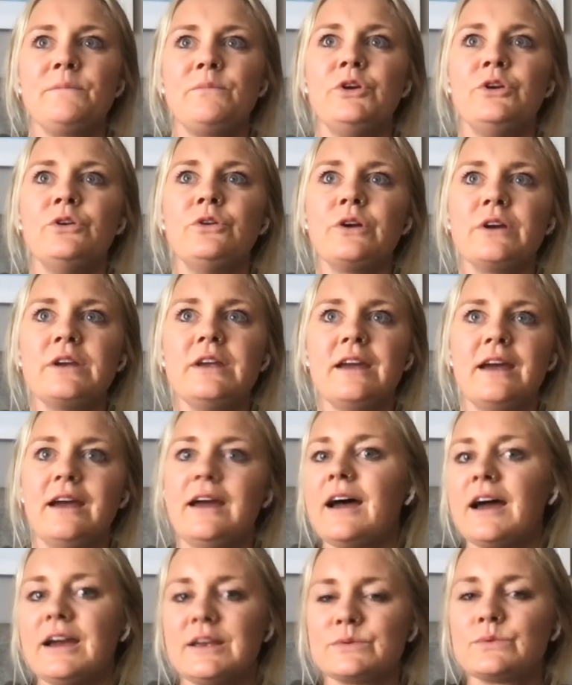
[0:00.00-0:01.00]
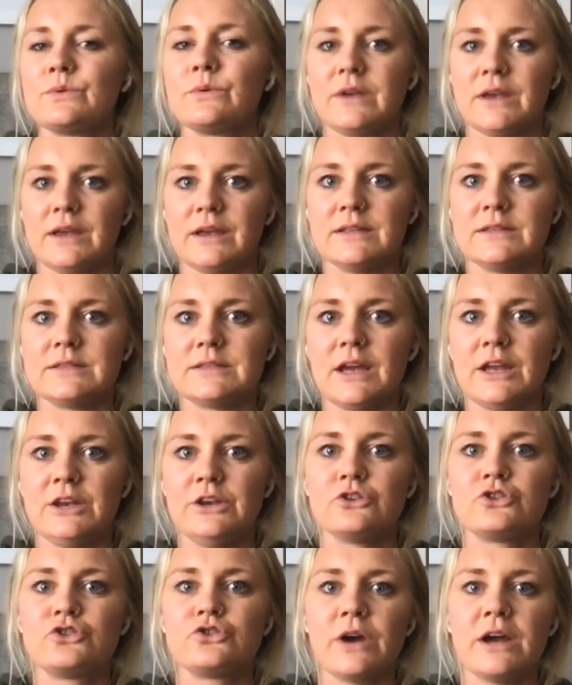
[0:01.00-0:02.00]
when you're looking at high school kids and
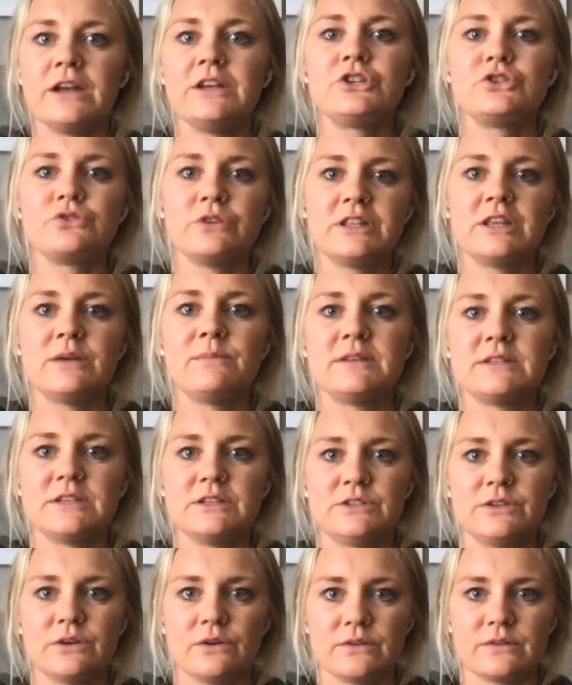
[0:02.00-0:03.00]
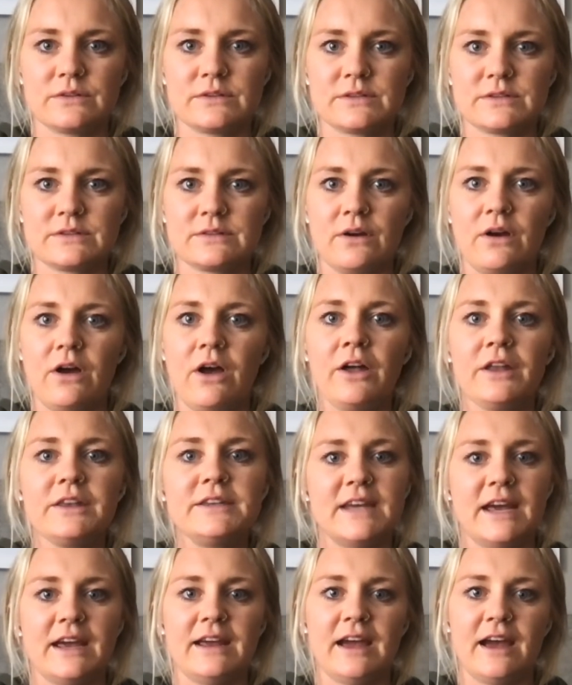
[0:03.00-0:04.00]
you're trying to treat them as adults all
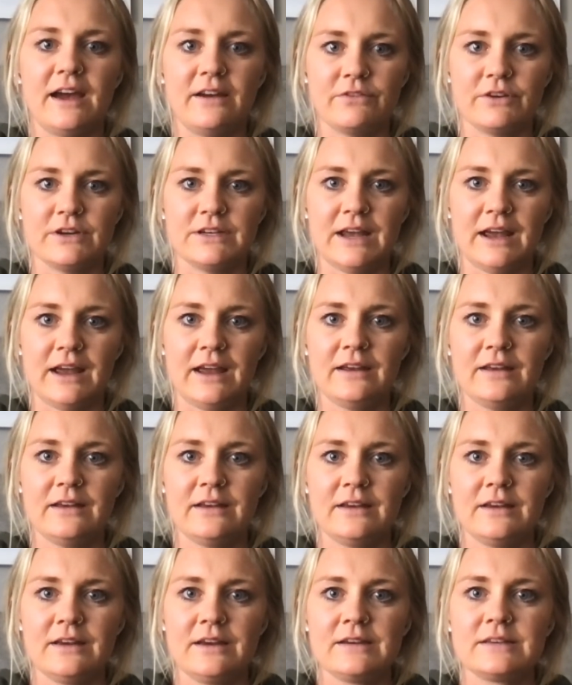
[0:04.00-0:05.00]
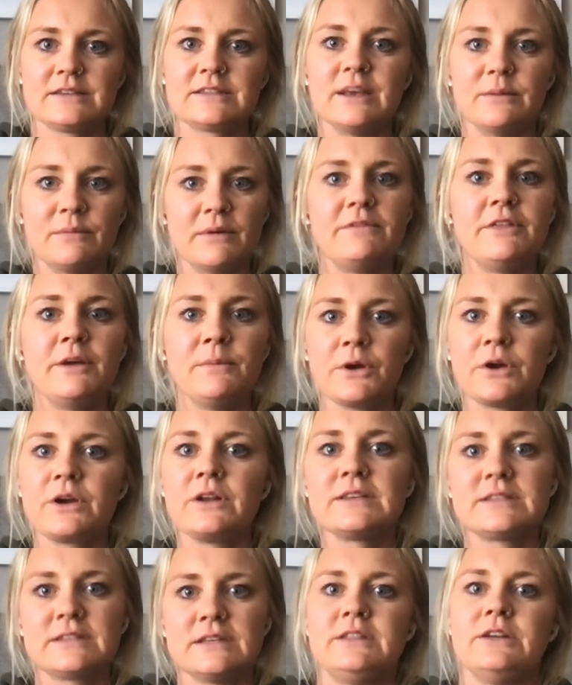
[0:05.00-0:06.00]
day, every day, some of them are going
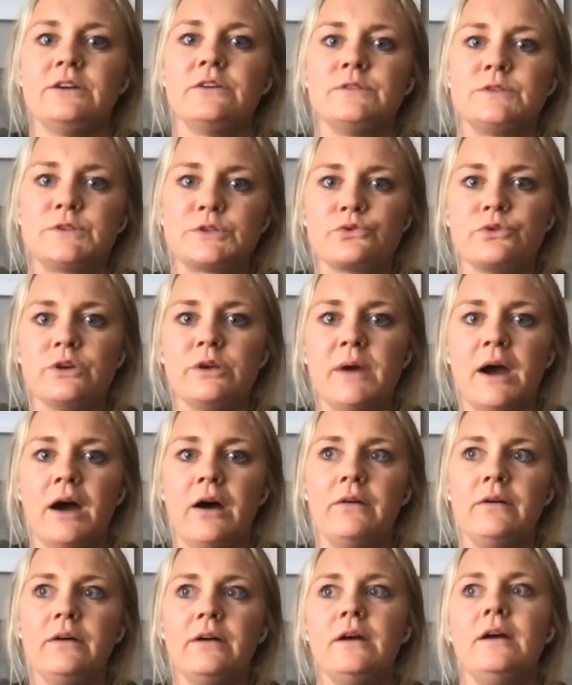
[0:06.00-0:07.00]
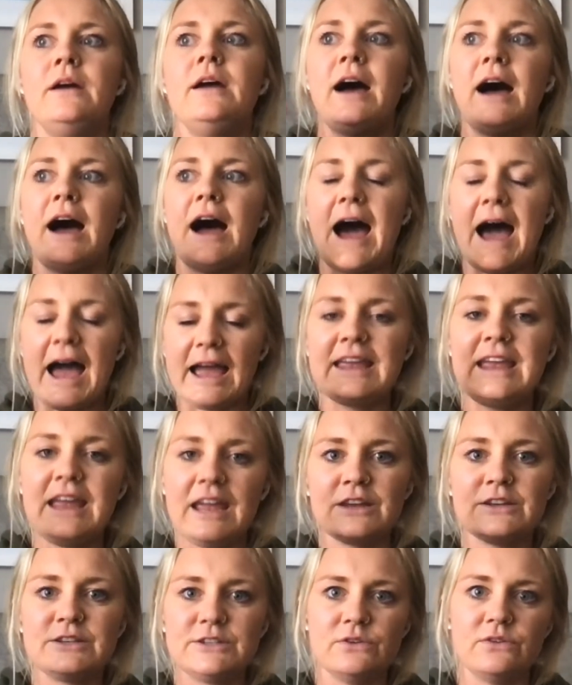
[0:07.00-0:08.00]
to sit there and scream out, I
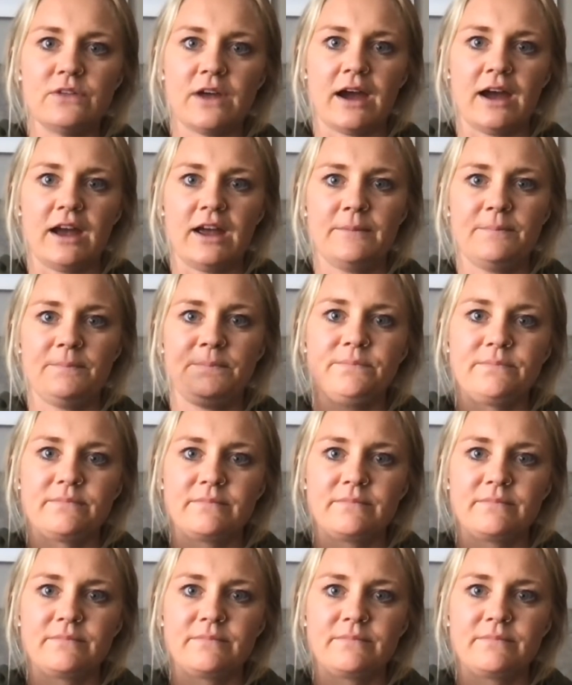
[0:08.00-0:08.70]
can't do that.